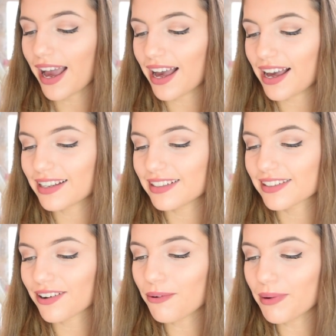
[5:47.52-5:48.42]

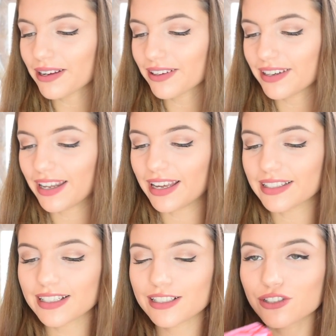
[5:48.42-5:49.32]
And oh my goodness,
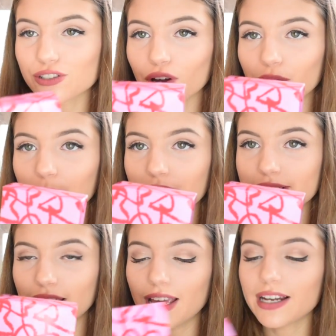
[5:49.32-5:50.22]
it's so
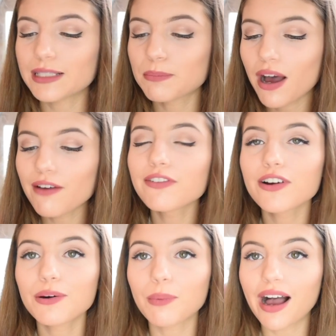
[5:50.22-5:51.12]
pretty, and it's by
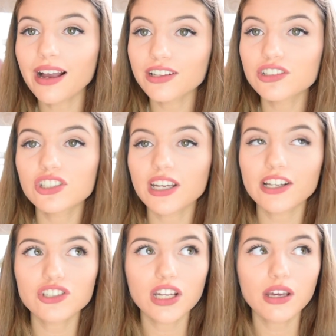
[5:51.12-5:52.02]
Vera Wang, and she
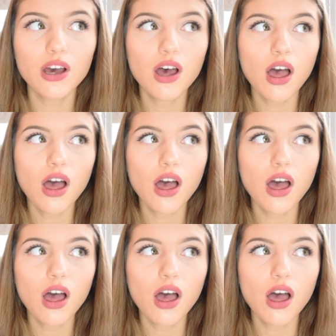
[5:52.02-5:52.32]
actually,